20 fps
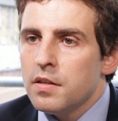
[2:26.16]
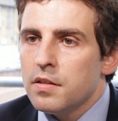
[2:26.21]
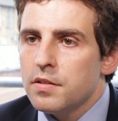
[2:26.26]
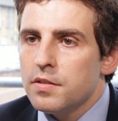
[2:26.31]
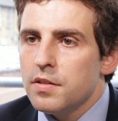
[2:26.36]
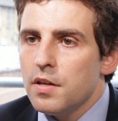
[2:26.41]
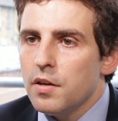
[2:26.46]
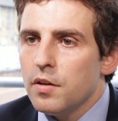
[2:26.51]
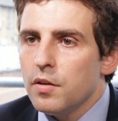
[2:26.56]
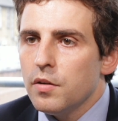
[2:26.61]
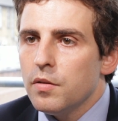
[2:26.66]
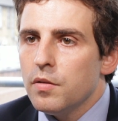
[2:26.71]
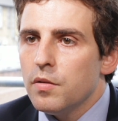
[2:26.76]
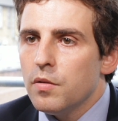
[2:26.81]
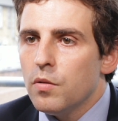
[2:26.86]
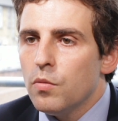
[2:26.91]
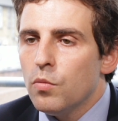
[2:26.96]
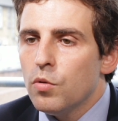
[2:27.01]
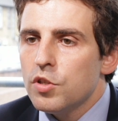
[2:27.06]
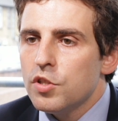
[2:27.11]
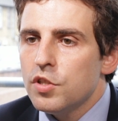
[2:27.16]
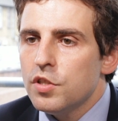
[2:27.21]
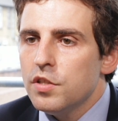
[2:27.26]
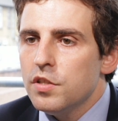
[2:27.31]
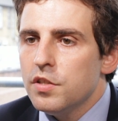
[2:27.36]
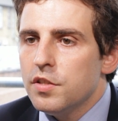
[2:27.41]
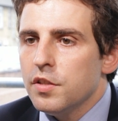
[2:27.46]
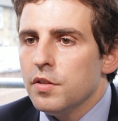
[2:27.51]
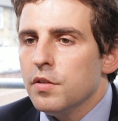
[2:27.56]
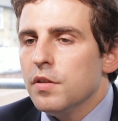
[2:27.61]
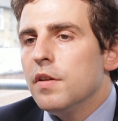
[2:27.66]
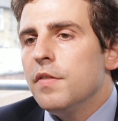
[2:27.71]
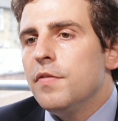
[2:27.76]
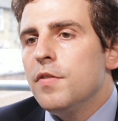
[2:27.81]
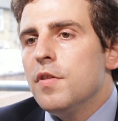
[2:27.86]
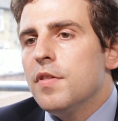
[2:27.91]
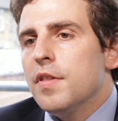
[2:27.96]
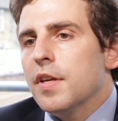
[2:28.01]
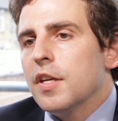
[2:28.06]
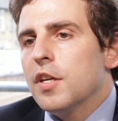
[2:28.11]
So, what should you do
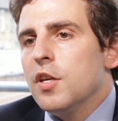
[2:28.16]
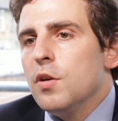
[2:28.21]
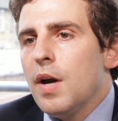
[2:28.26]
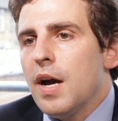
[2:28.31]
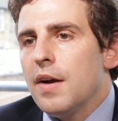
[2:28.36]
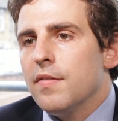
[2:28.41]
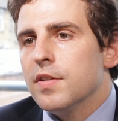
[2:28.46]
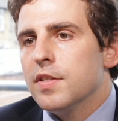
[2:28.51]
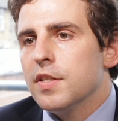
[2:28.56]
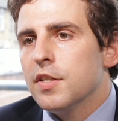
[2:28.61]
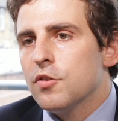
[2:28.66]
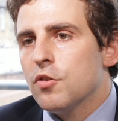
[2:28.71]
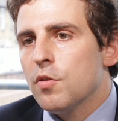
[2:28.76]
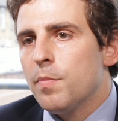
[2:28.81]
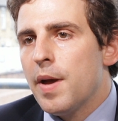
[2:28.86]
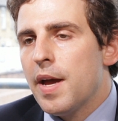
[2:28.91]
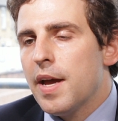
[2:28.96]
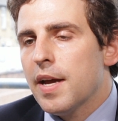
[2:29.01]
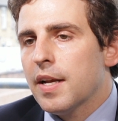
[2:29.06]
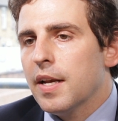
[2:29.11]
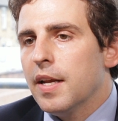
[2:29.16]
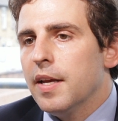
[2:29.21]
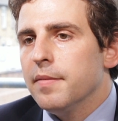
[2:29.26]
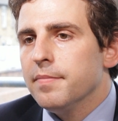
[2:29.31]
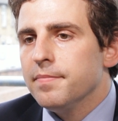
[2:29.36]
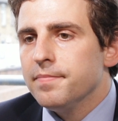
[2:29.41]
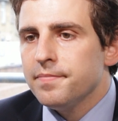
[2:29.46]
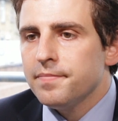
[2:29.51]
if you think you have a disrepair claim?